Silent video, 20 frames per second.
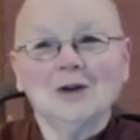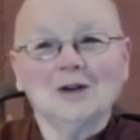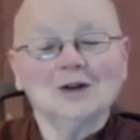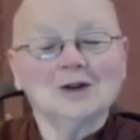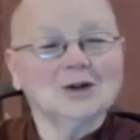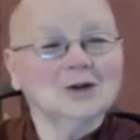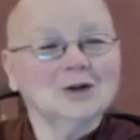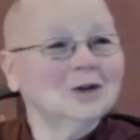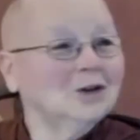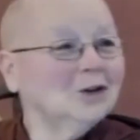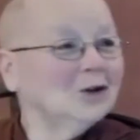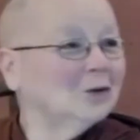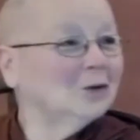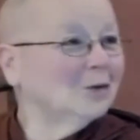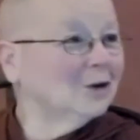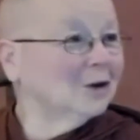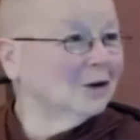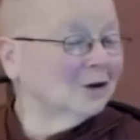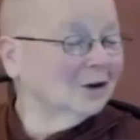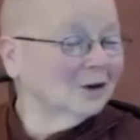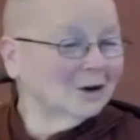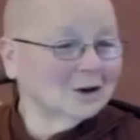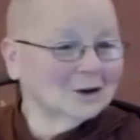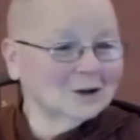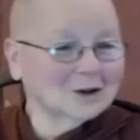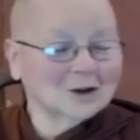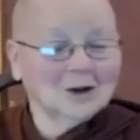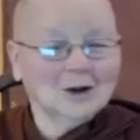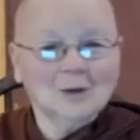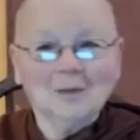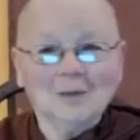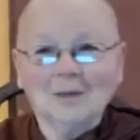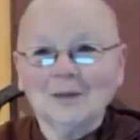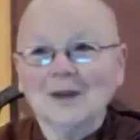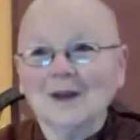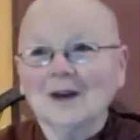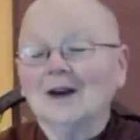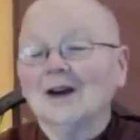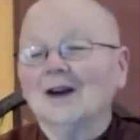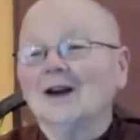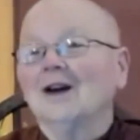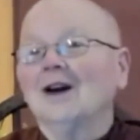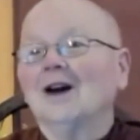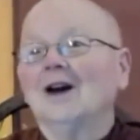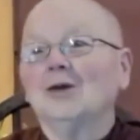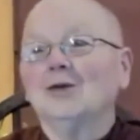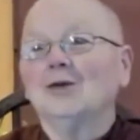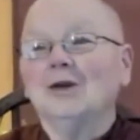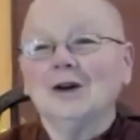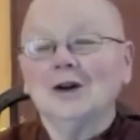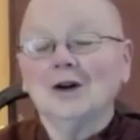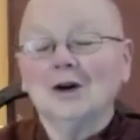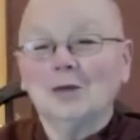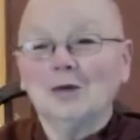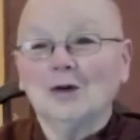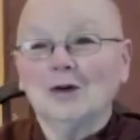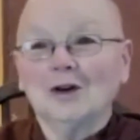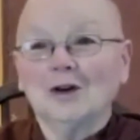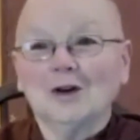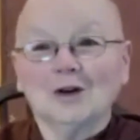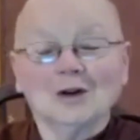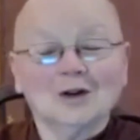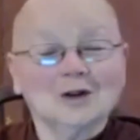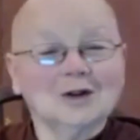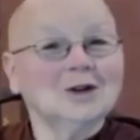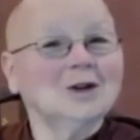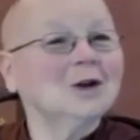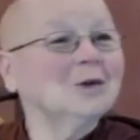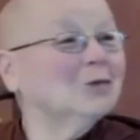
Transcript: and so then you may sit up reading a book or sit up